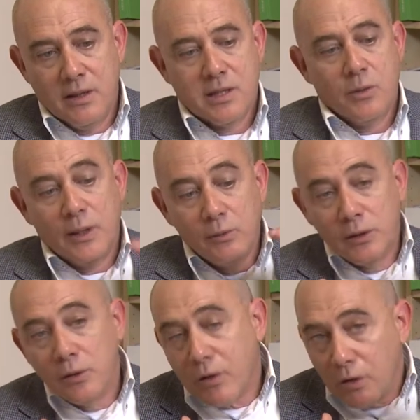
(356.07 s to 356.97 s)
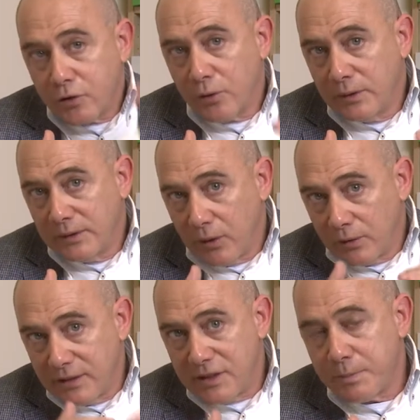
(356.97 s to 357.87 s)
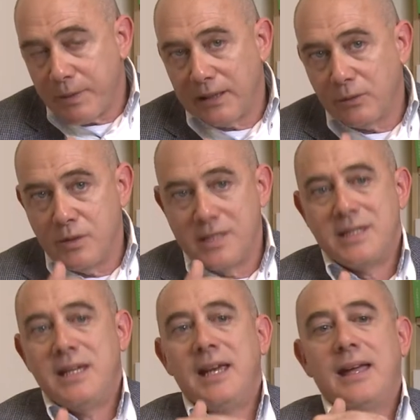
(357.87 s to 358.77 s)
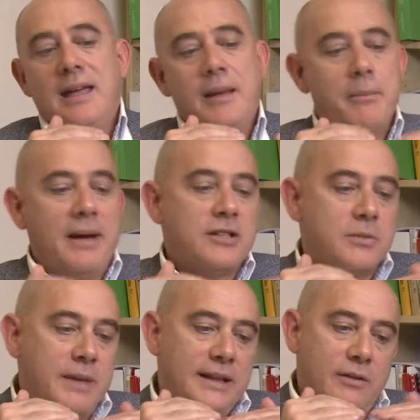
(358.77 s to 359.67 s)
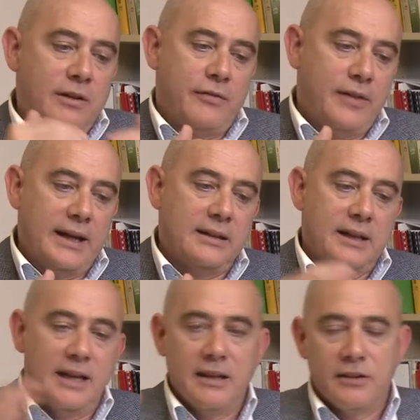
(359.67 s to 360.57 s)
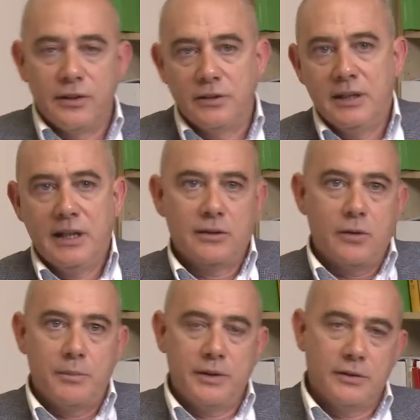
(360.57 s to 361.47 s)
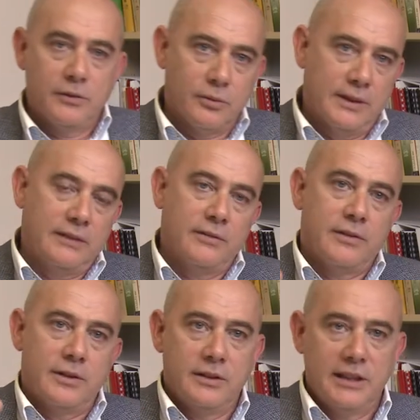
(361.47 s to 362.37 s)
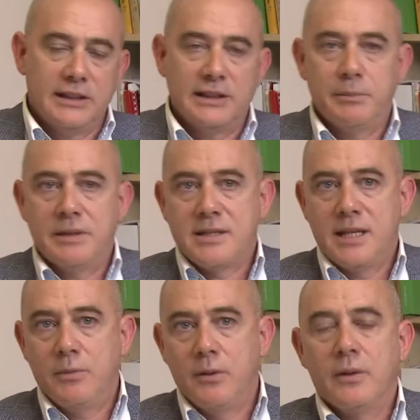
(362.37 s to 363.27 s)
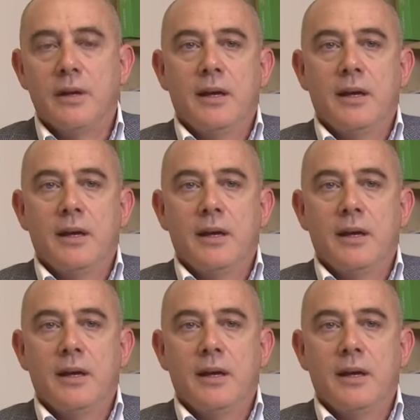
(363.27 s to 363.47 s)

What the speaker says: So when we look also on this part, we see a much better effect. Again, 38 compared to 12, 38 in the placebo